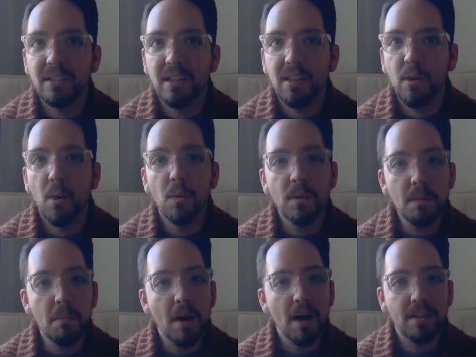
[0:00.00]
the only
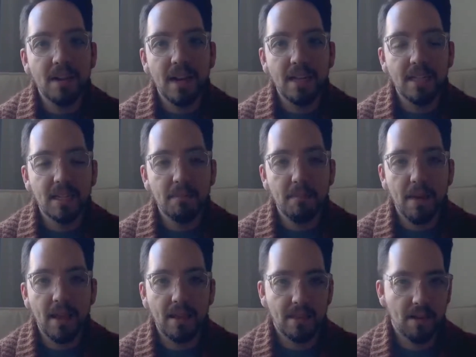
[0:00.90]
mod that I did
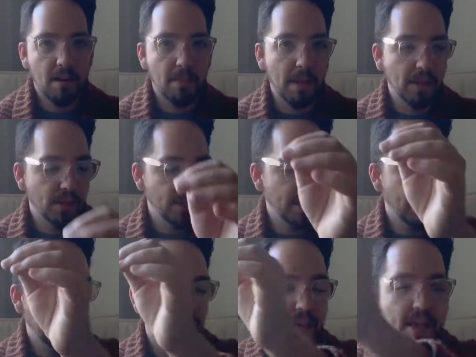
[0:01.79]
make that I'll mention
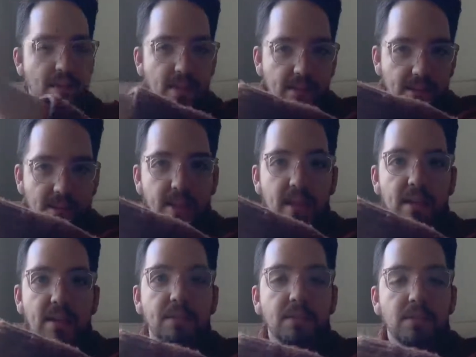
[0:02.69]
is that the
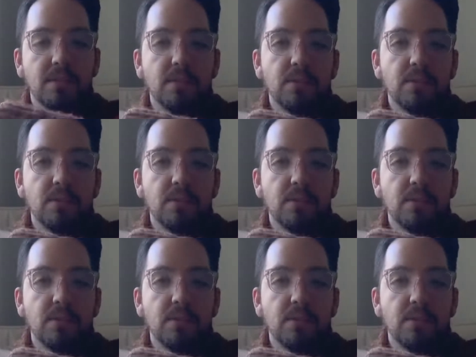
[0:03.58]
sleeves